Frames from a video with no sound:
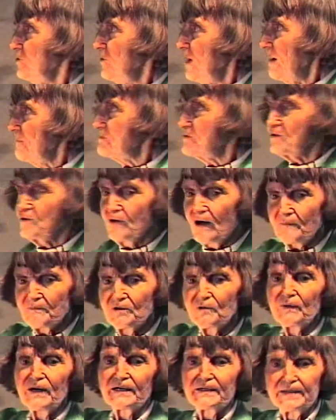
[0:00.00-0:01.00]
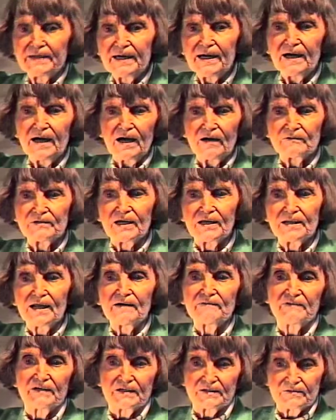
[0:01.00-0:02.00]
you have, you have no idea how they
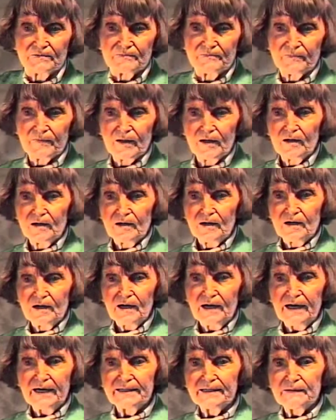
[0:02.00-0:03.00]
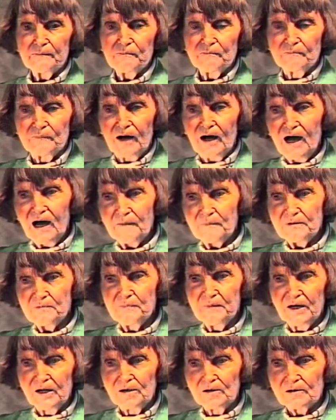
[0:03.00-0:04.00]
love it. And the almond
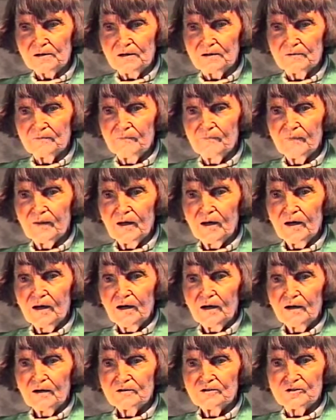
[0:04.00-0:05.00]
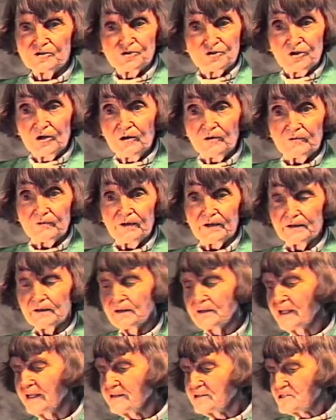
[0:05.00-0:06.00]
milk, the
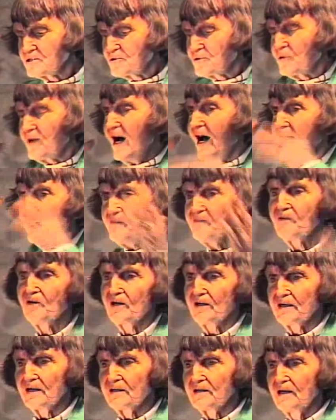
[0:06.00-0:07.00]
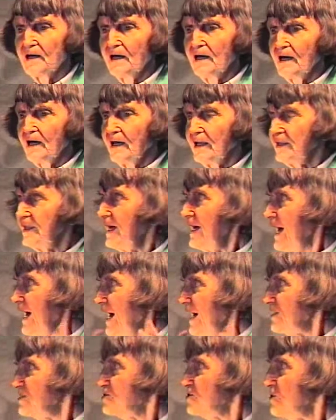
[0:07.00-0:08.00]
children, they thrive on it. They
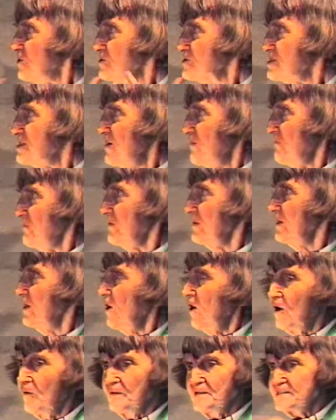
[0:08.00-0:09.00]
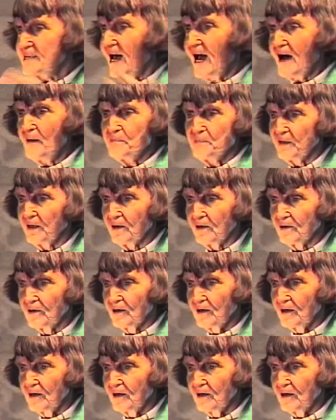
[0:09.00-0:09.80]
act so different. They're always happy.